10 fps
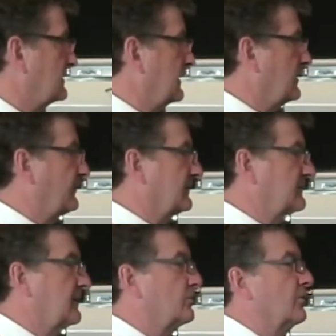that if it
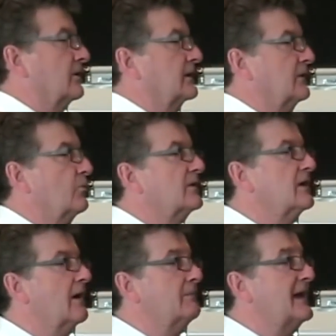did work, it would
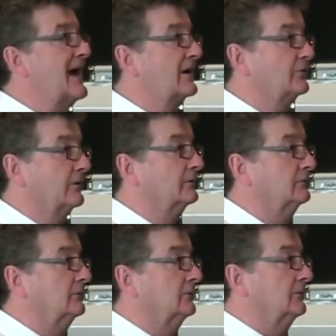not be accurate,
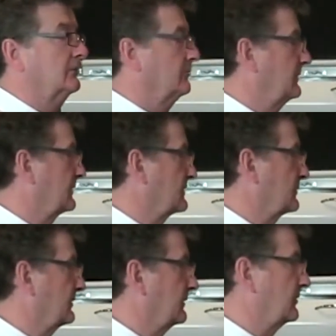because
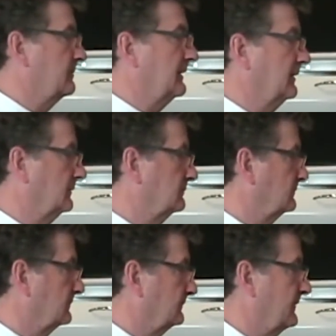it would be
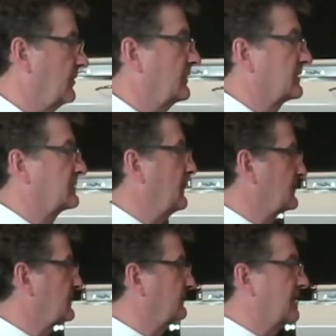very
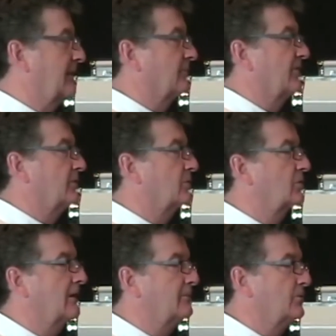expensive to have a
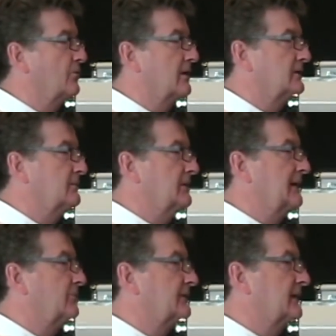thermocouple run to be
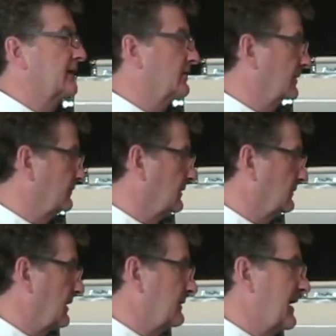able to get it up
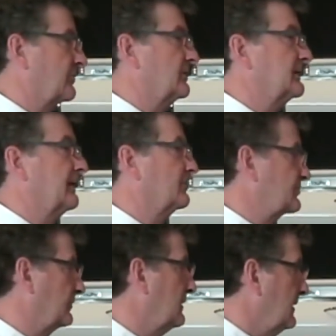an accurate
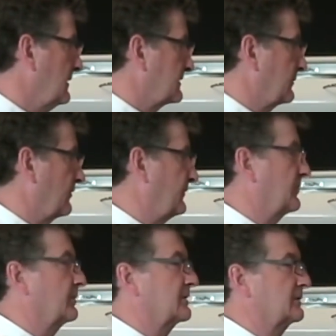temperature. So our
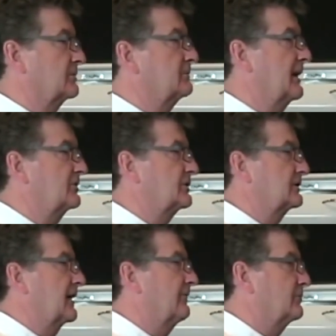feeling was it was best just
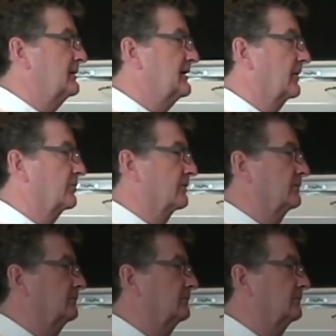to have it be decorative.